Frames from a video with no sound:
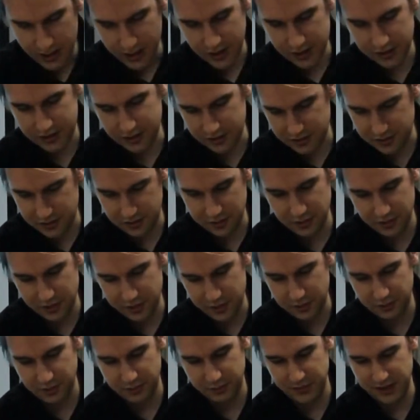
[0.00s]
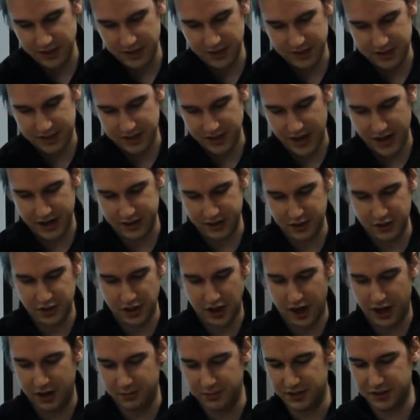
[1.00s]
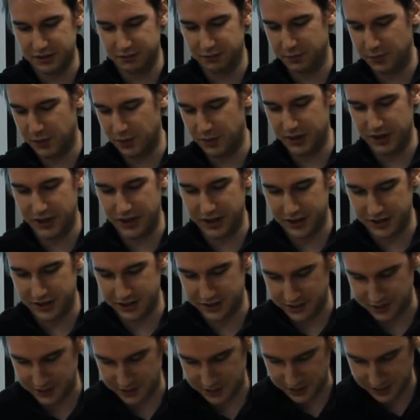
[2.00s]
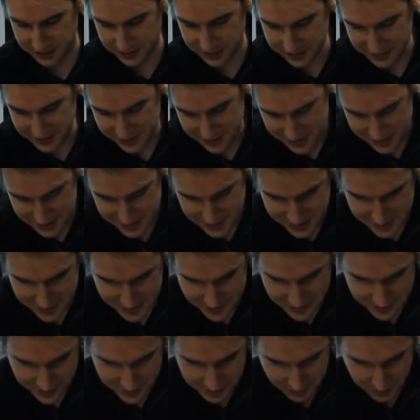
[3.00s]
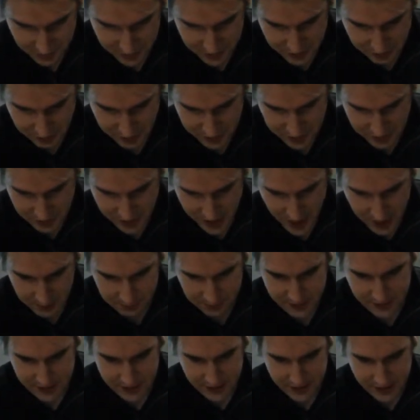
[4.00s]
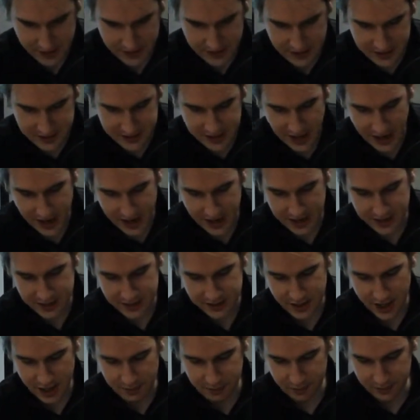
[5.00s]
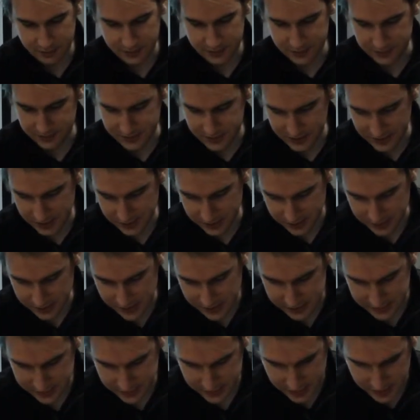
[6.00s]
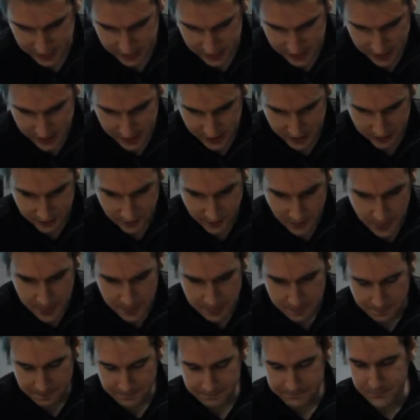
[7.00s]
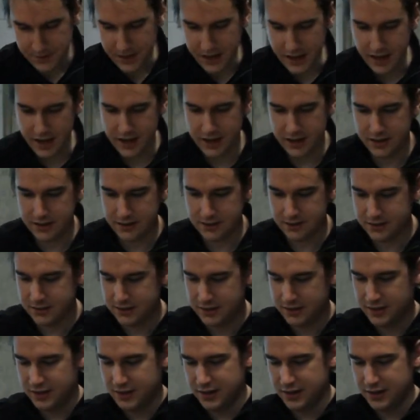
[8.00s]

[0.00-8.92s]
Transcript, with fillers: Also, students were being assigned jobs in remote areas too, which they weren't too happy. And then he dies April 15th, 1989. And